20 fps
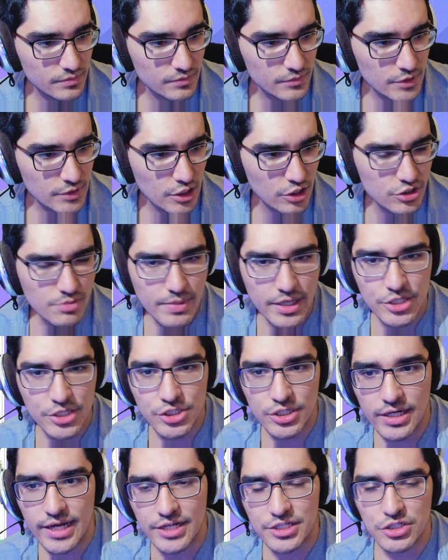Not to mention,
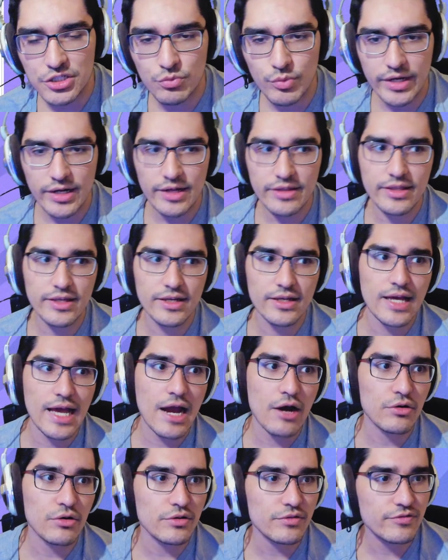I actually went, I think,
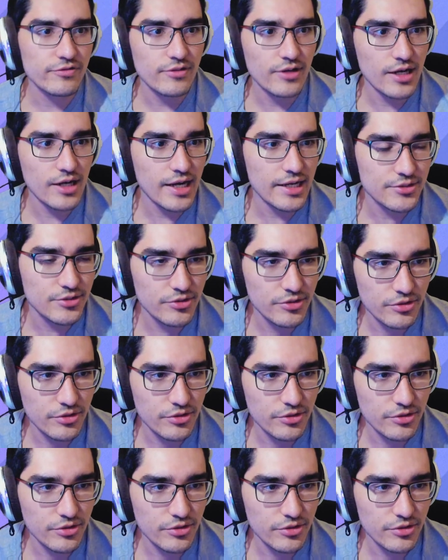out of Antonio,